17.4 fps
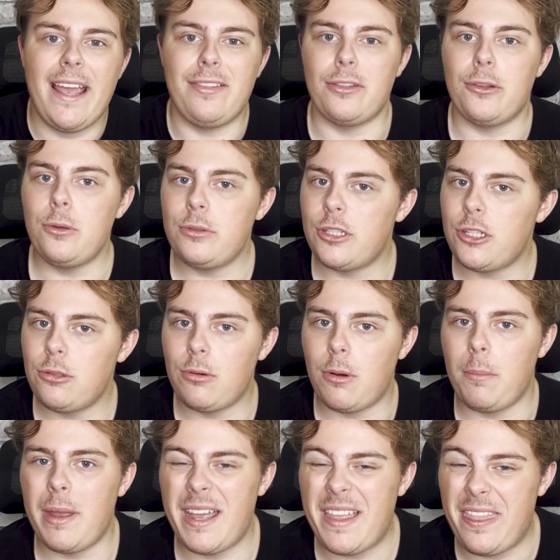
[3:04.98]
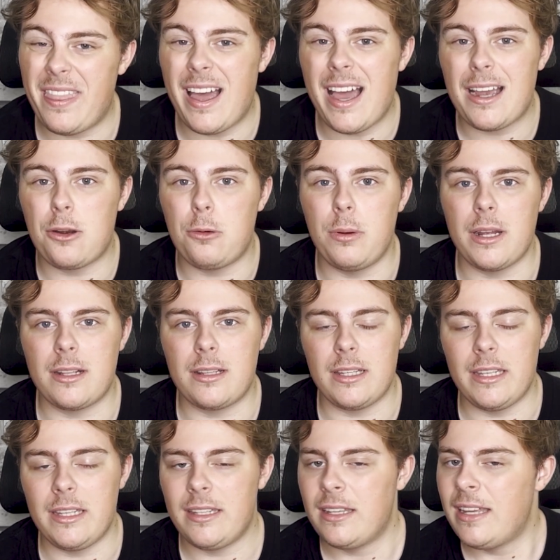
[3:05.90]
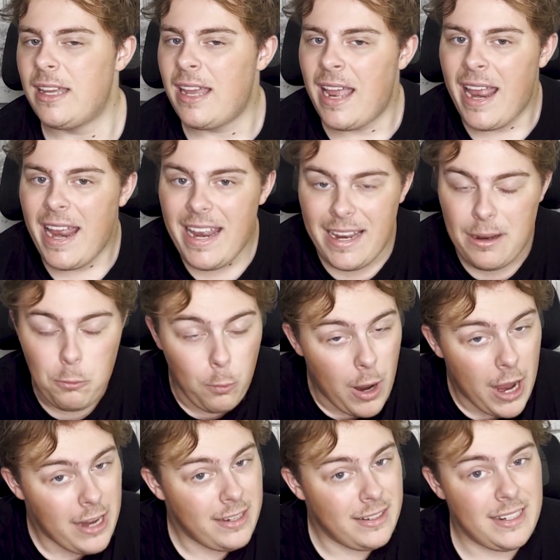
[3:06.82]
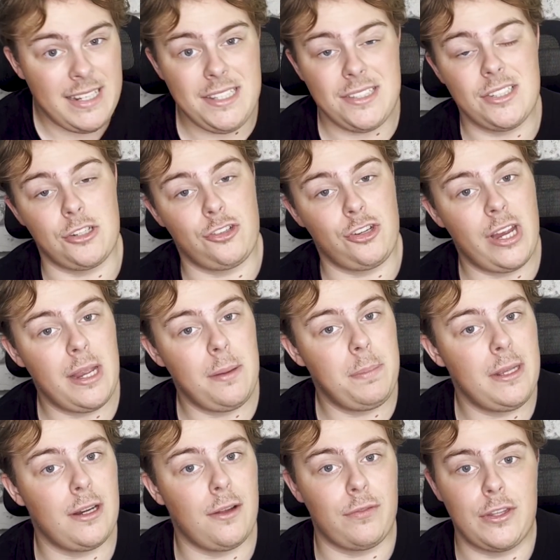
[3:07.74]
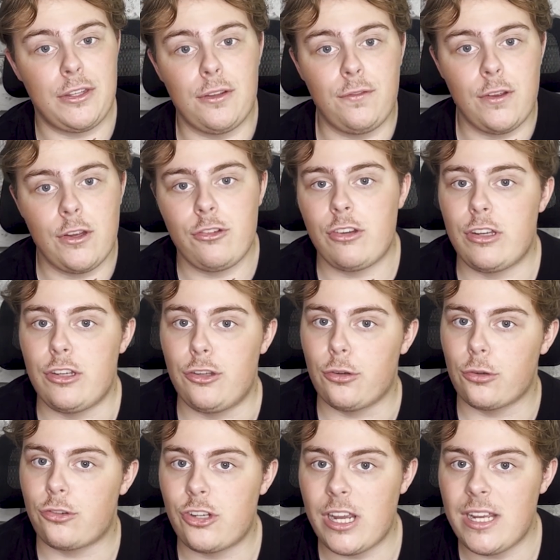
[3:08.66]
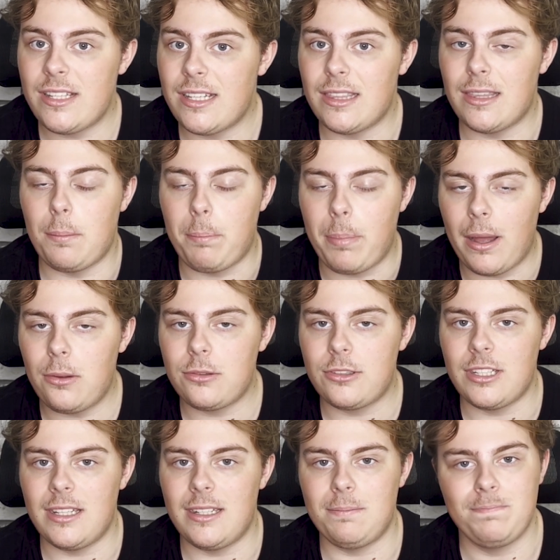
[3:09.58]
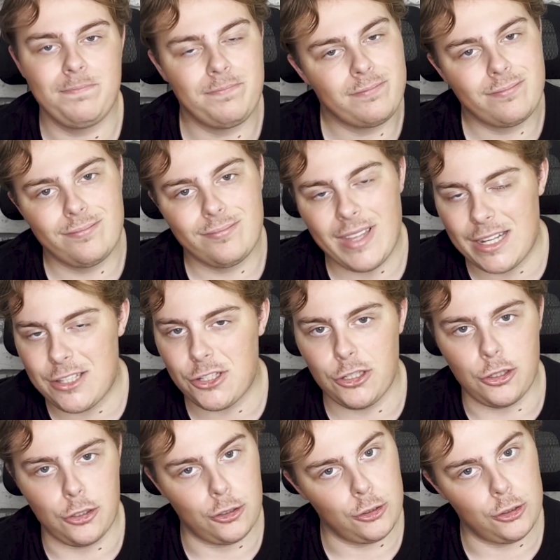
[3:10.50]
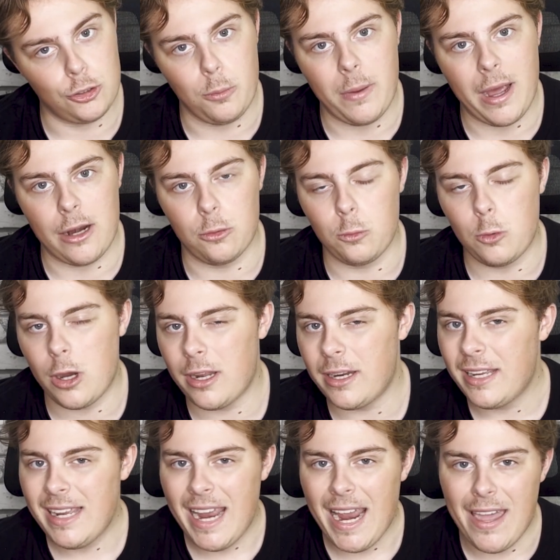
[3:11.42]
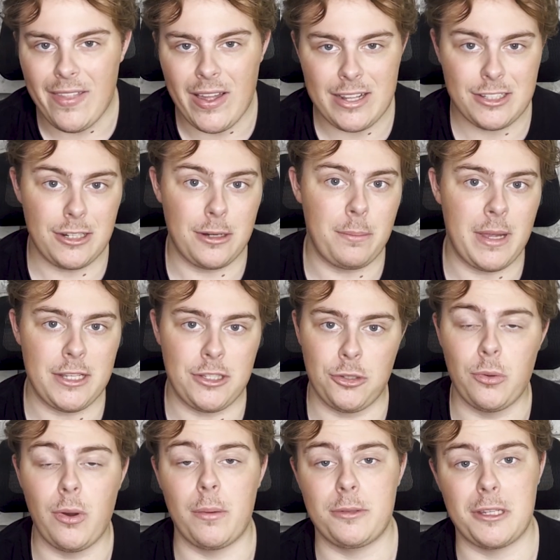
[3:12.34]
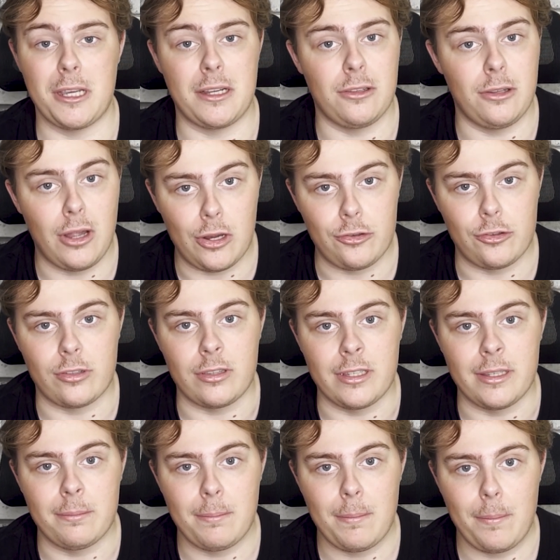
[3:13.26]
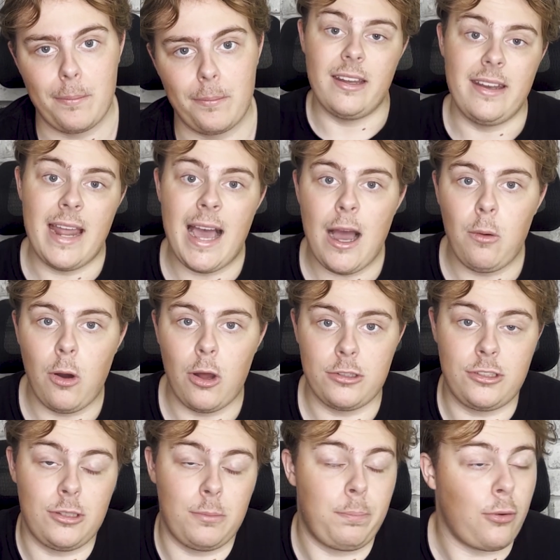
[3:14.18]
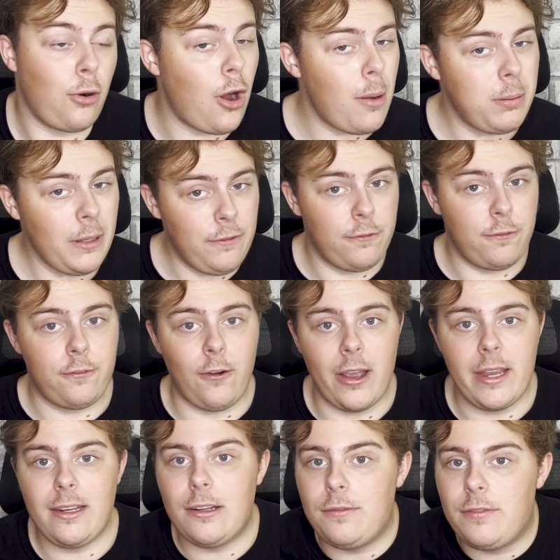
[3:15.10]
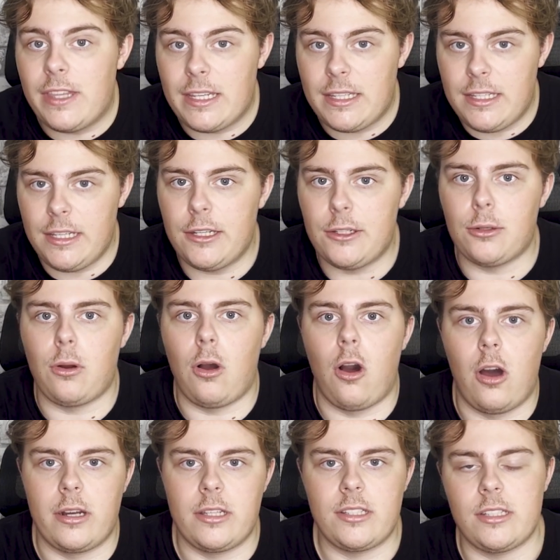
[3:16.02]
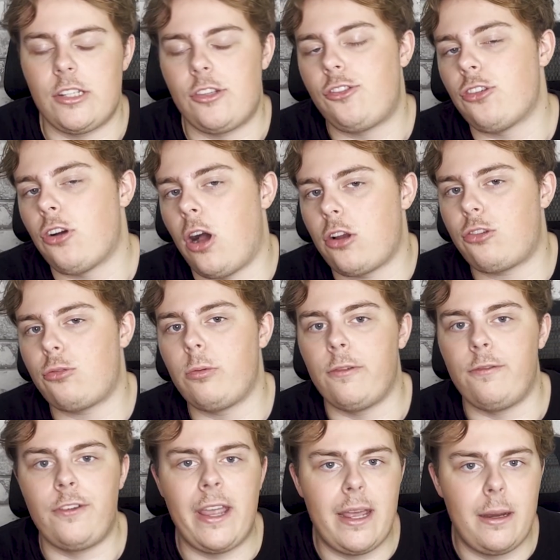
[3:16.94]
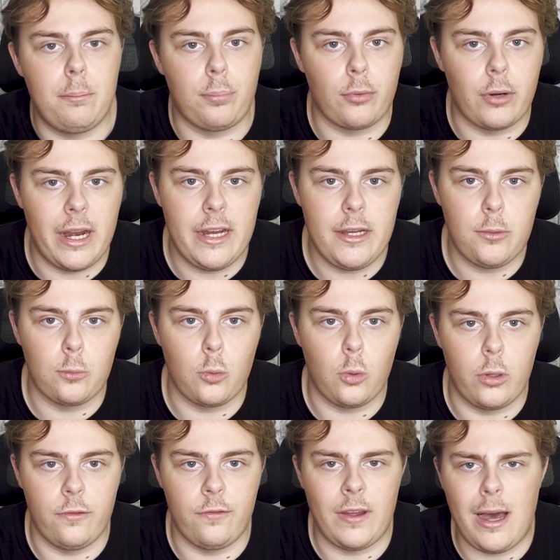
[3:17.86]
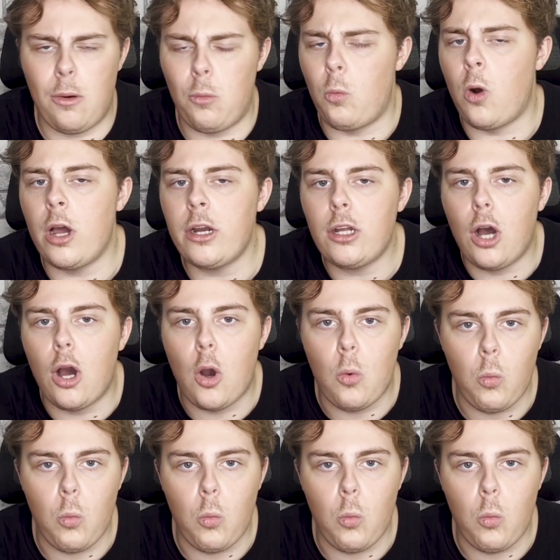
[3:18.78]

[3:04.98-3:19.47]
and losing to a man that quickly when he's the champion of the division you're chasing the belt in, that's going to hurt no matter what, and that's going to mess you up psychologically. Now on to probably fight of the year, honestly. Joshua Van, Brandon Royval. What a